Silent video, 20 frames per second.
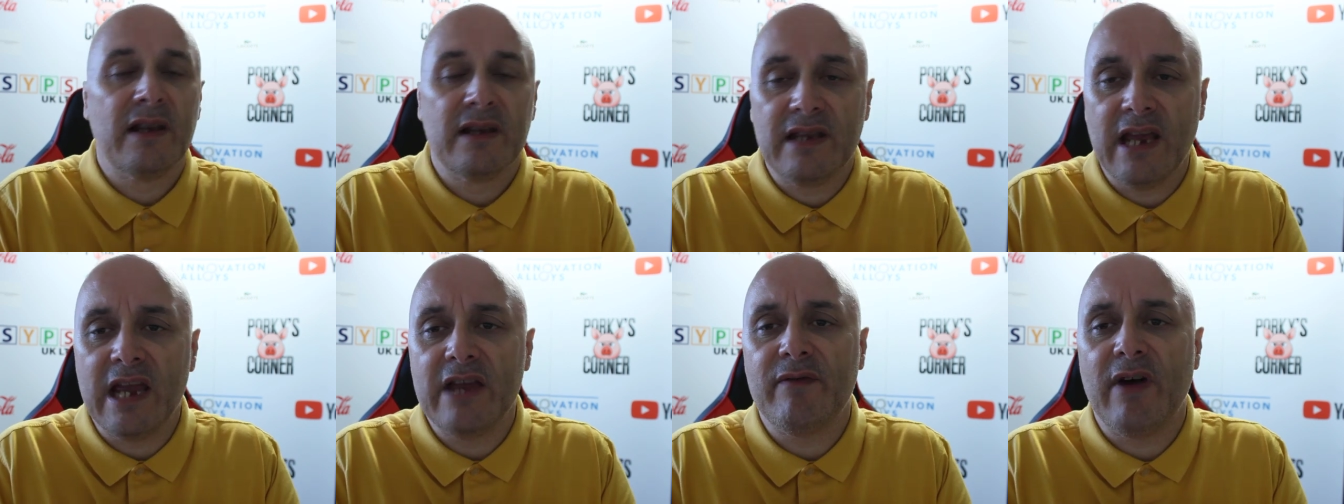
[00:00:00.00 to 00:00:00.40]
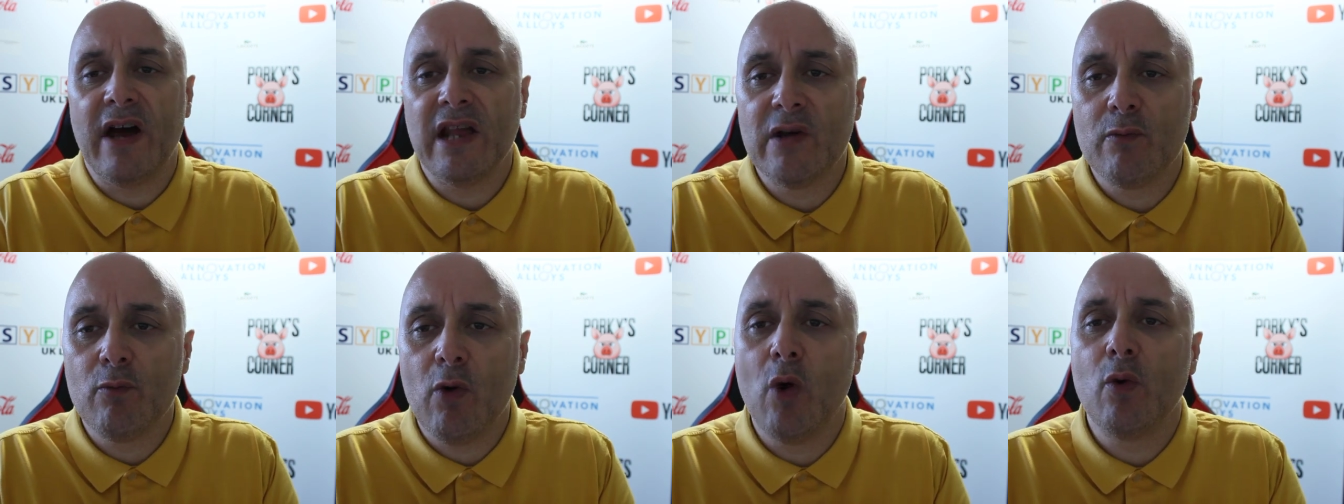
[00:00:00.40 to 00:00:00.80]
Dave
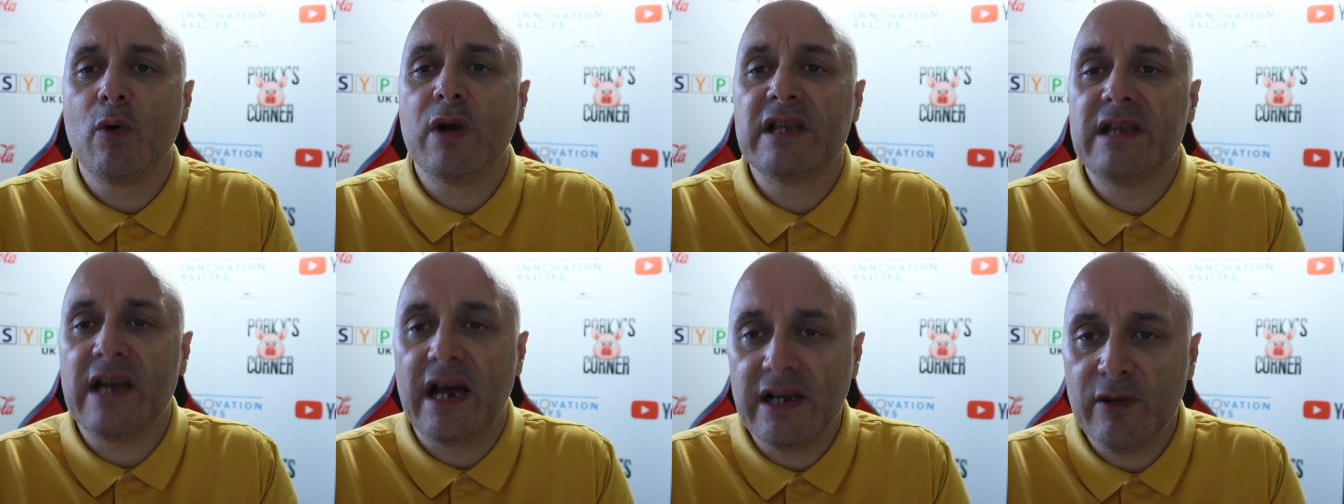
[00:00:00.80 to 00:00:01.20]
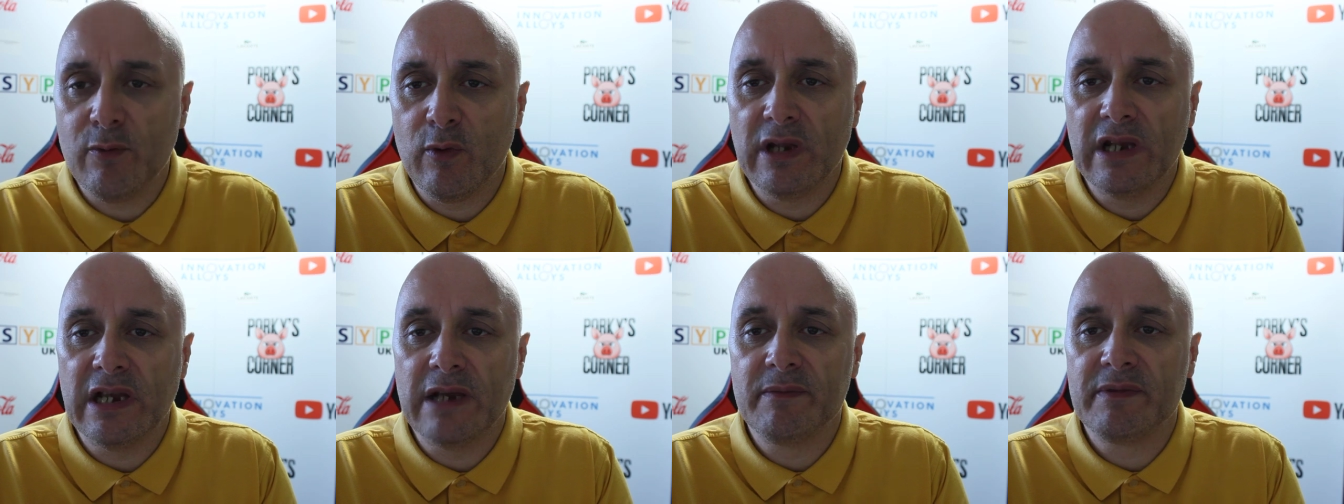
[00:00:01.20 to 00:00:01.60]
Allen won't give Danny
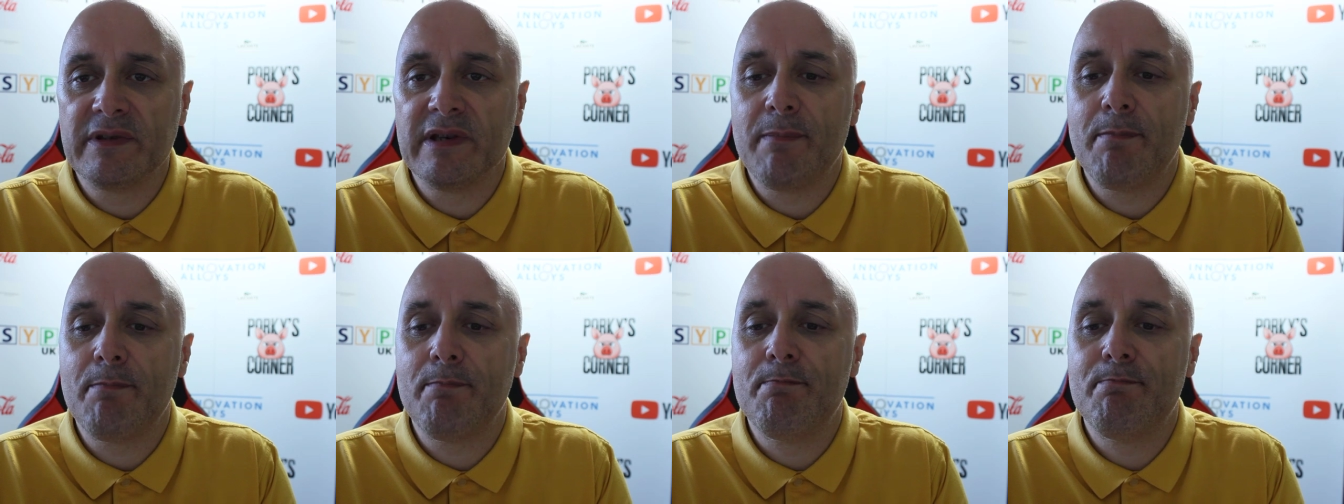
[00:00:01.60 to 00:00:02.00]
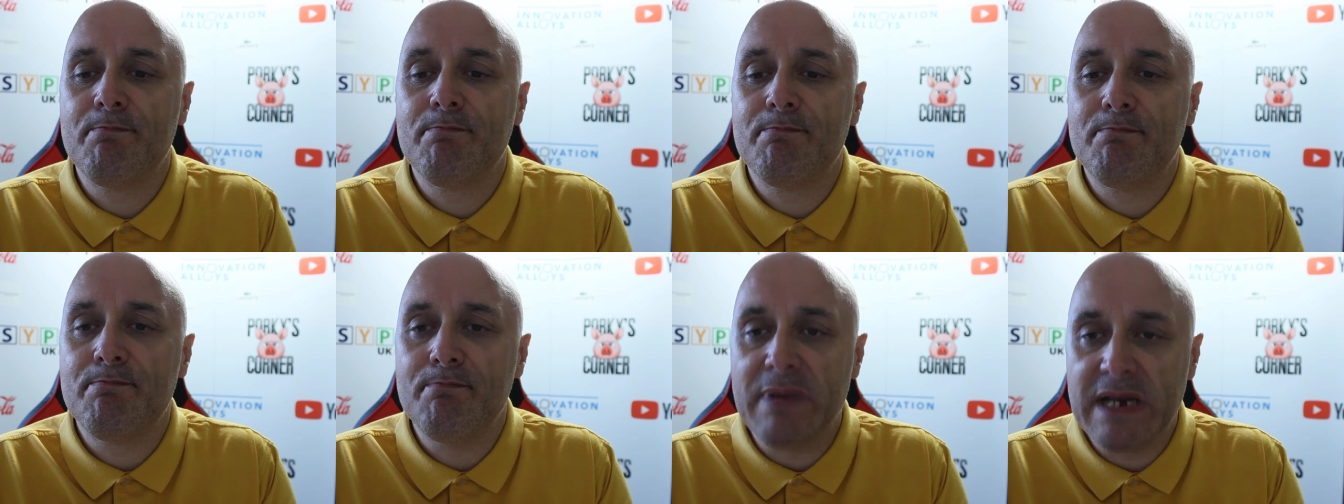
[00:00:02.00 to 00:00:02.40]
Williams a
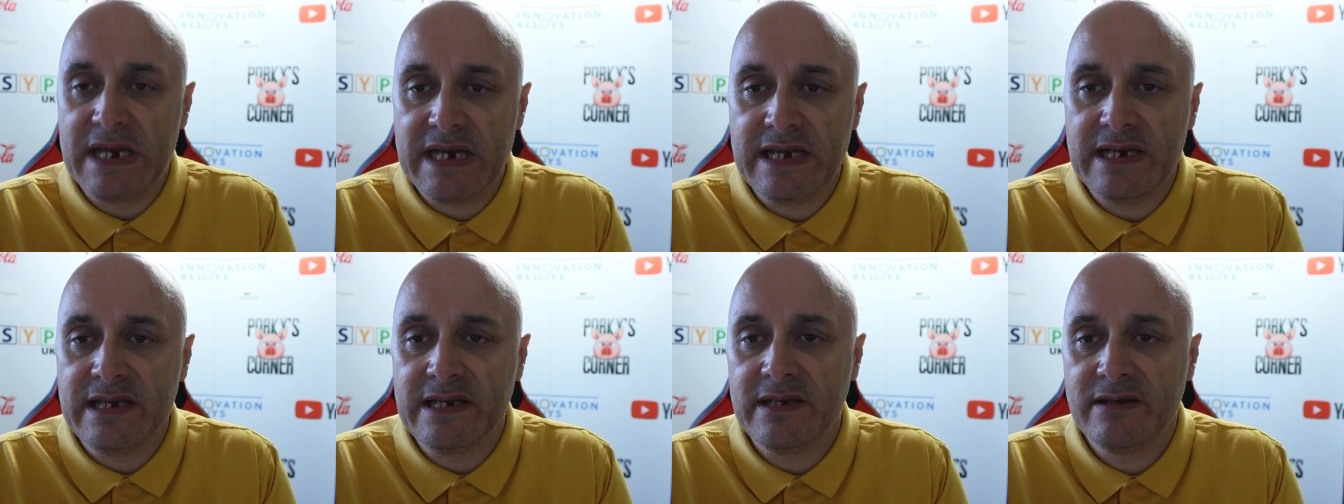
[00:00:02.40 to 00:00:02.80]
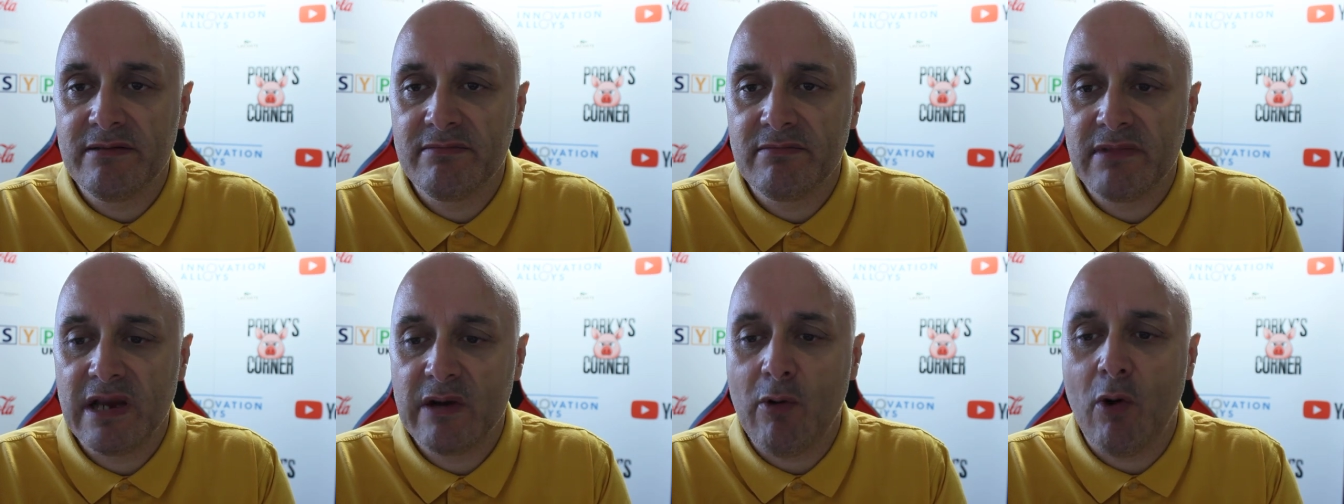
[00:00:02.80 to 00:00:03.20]
bean.
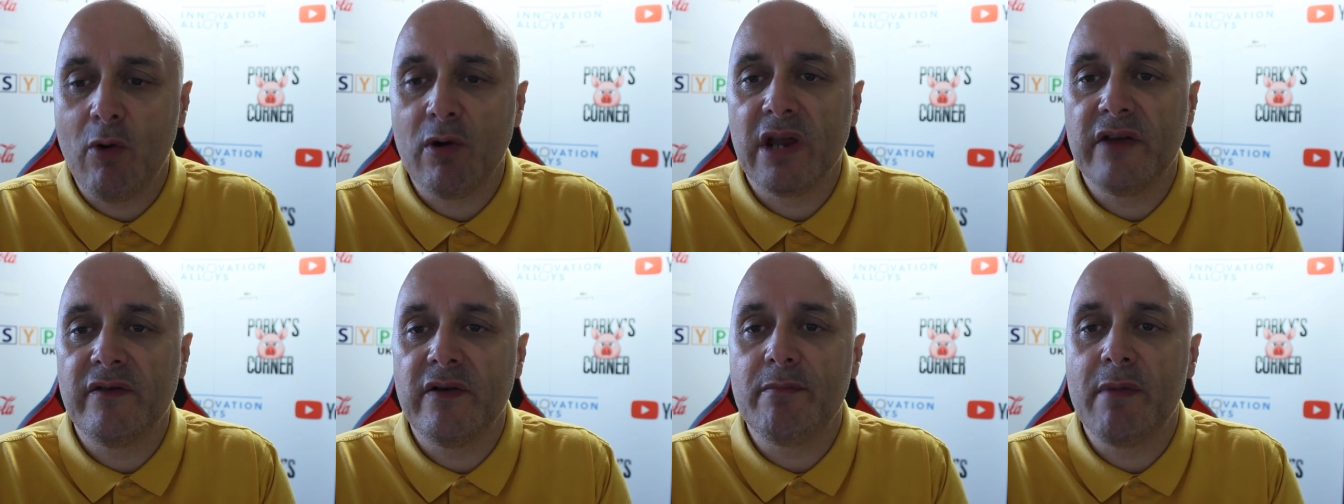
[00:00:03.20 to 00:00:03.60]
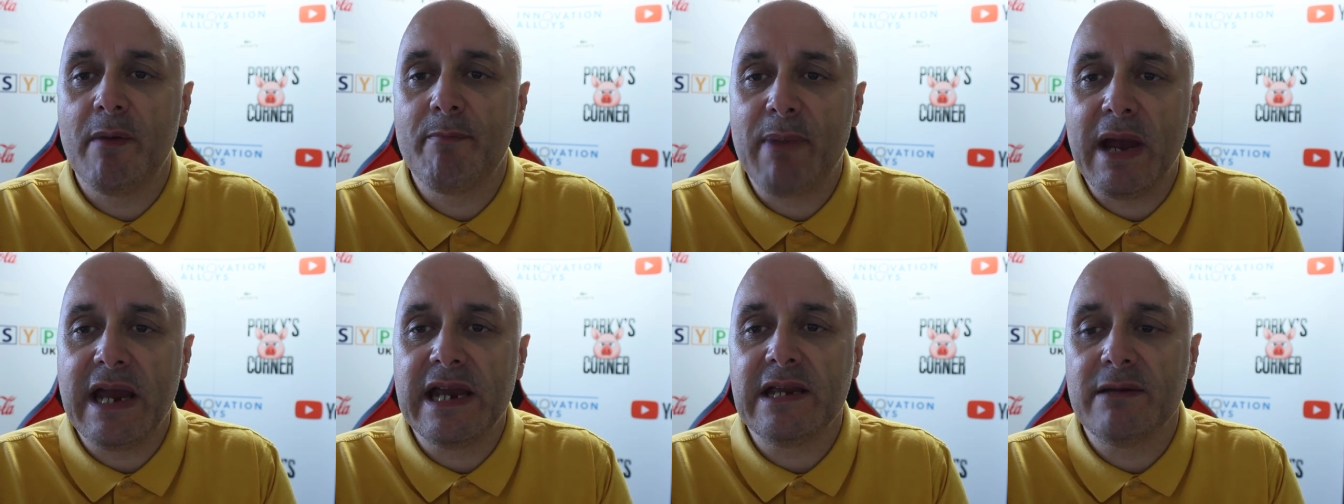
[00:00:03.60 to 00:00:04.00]
He won't give him a
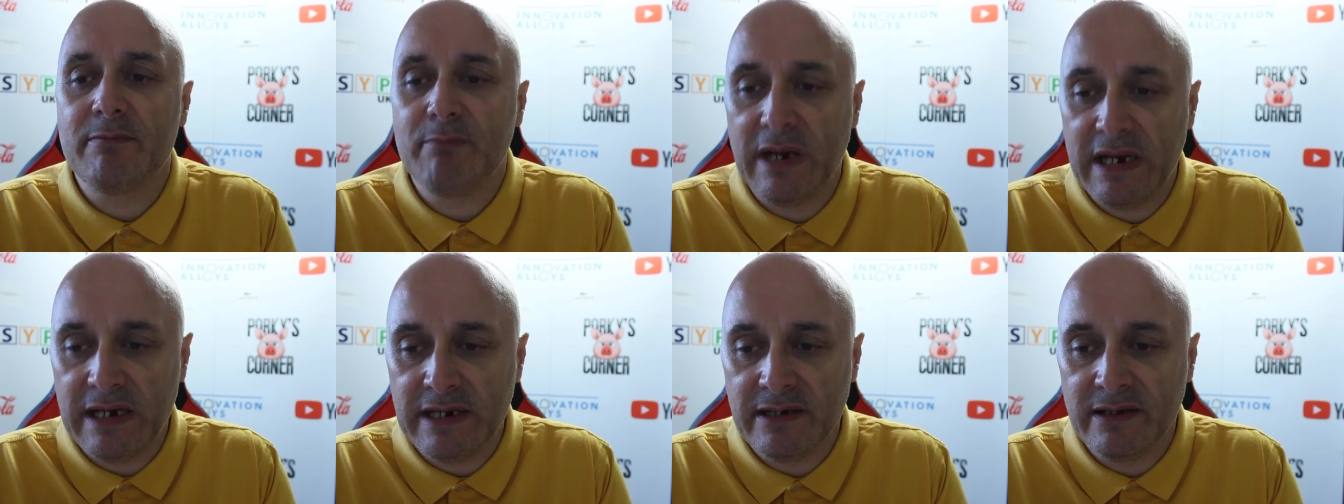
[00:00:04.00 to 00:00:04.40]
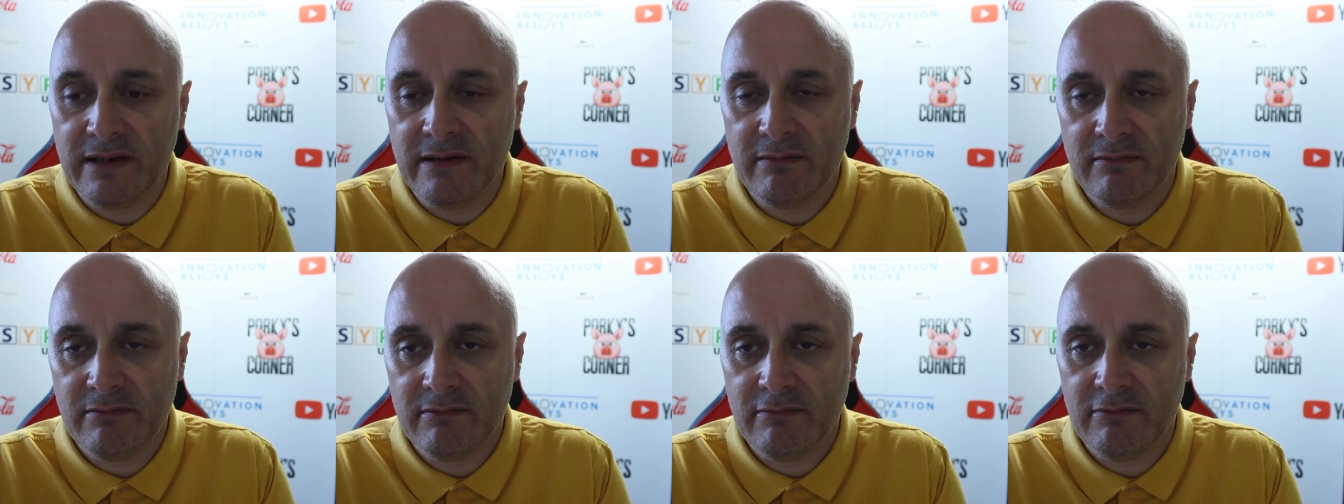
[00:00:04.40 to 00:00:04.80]
baked bean,
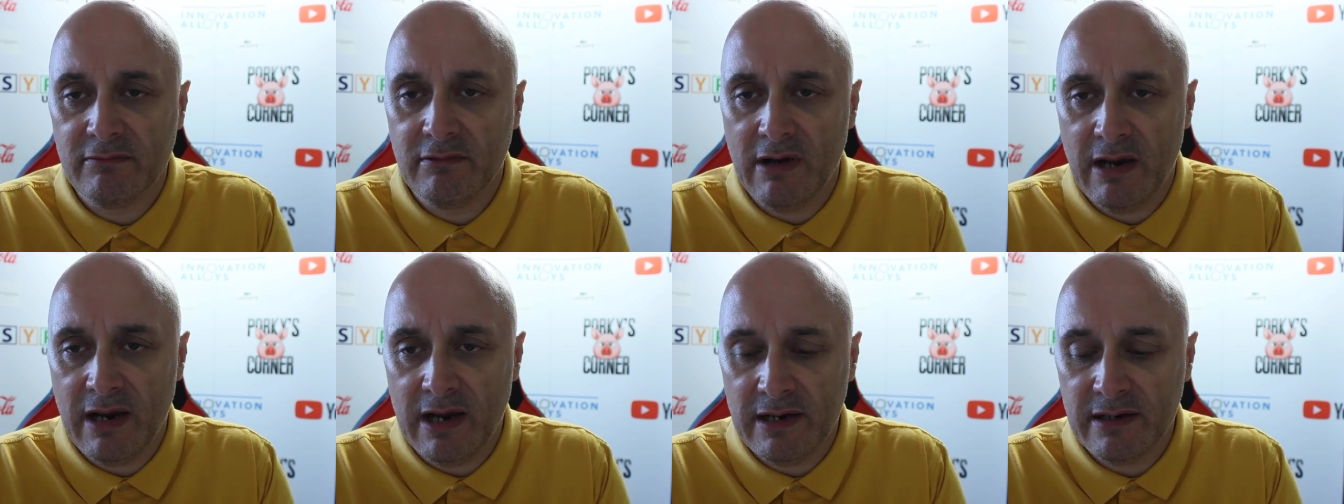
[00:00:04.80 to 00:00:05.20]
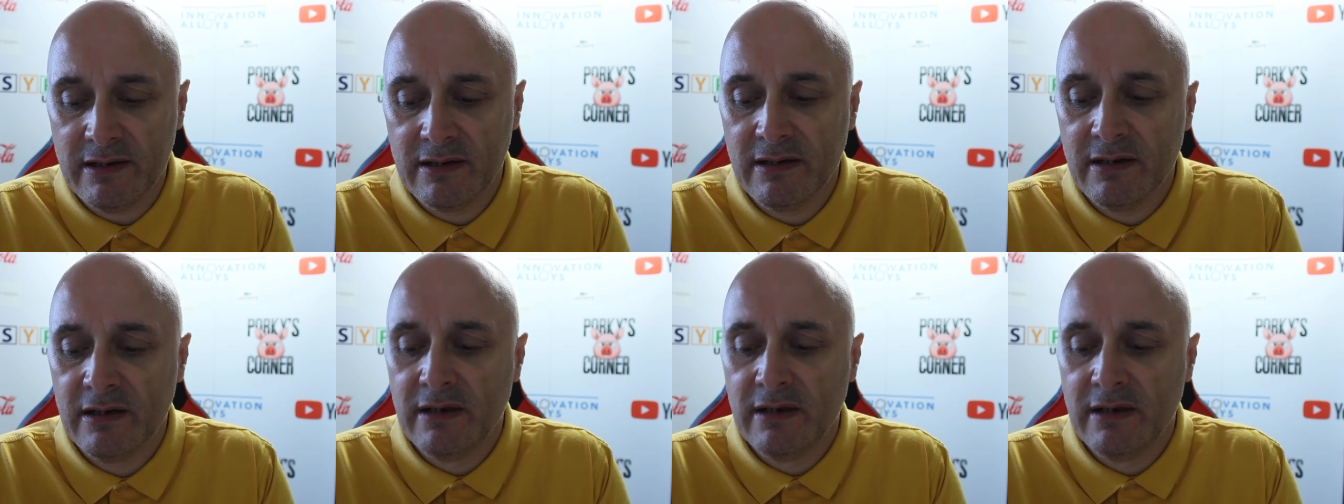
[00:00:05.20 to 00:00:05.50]
right?